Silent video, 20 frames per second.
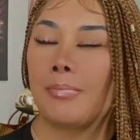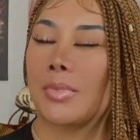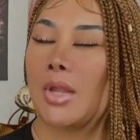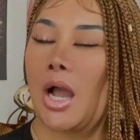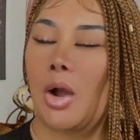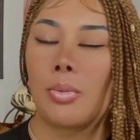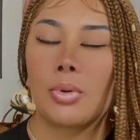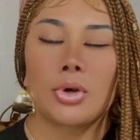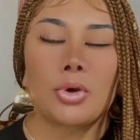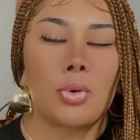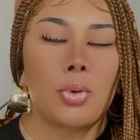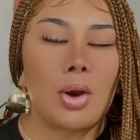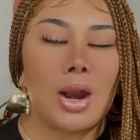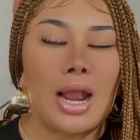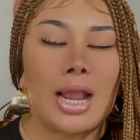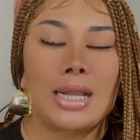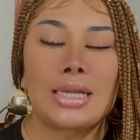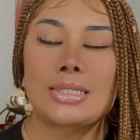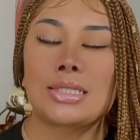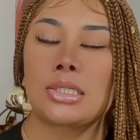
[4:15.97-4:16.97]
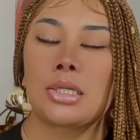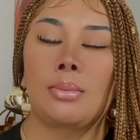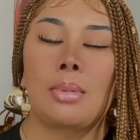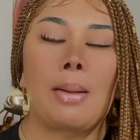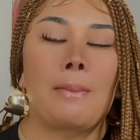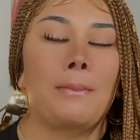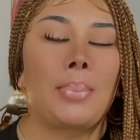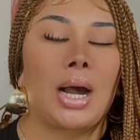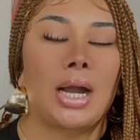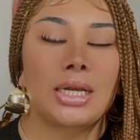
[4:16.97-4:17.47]
I would cry until my
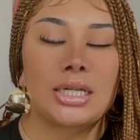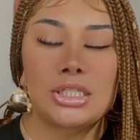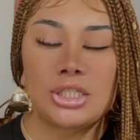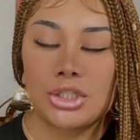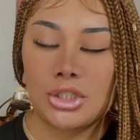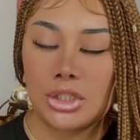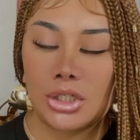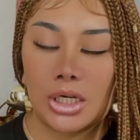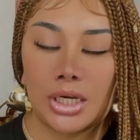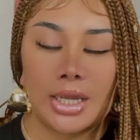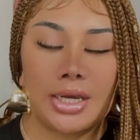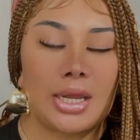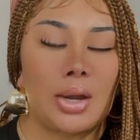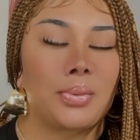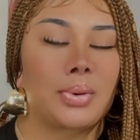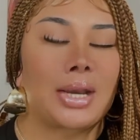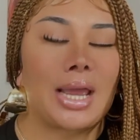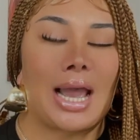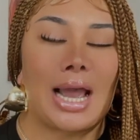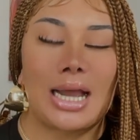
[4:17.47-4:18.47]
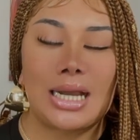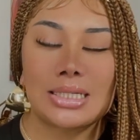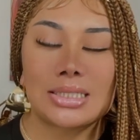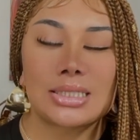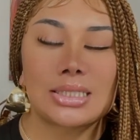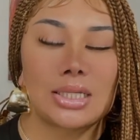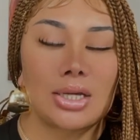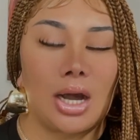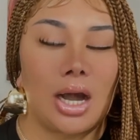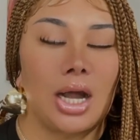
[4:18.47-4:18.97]
body shook, and I would
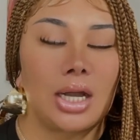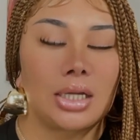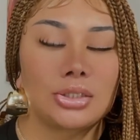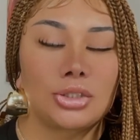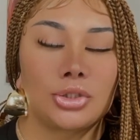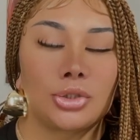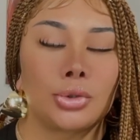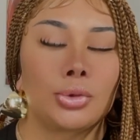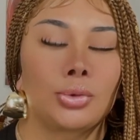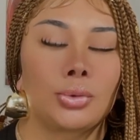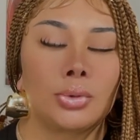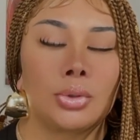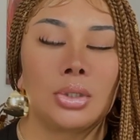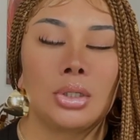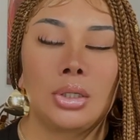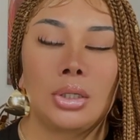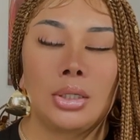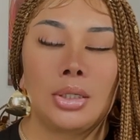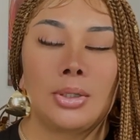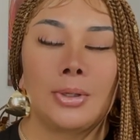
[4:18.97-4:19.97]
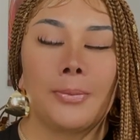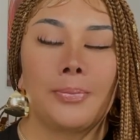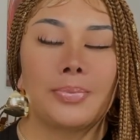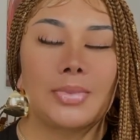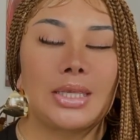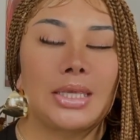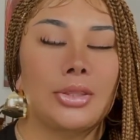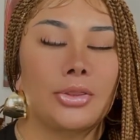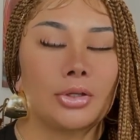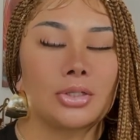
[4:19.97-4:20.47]
ask God to
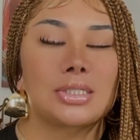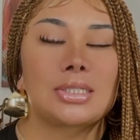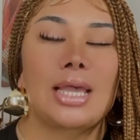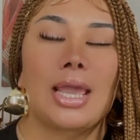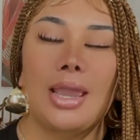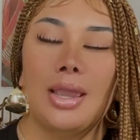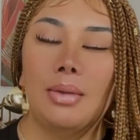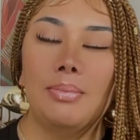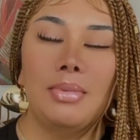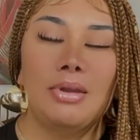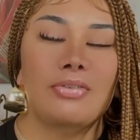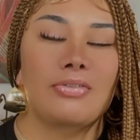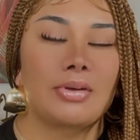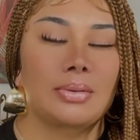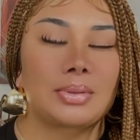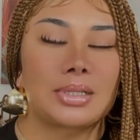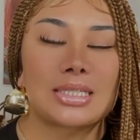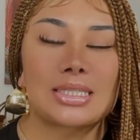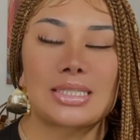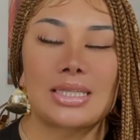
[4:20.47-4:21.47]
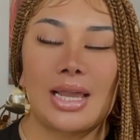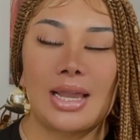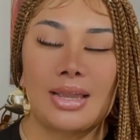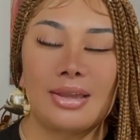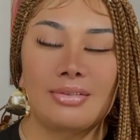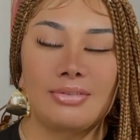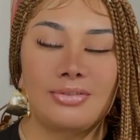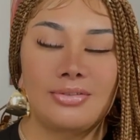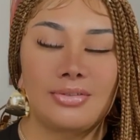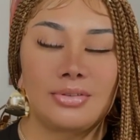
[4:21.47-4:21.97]
either take me from this
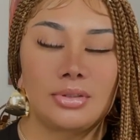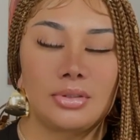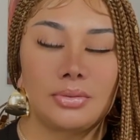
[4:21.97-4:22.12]
life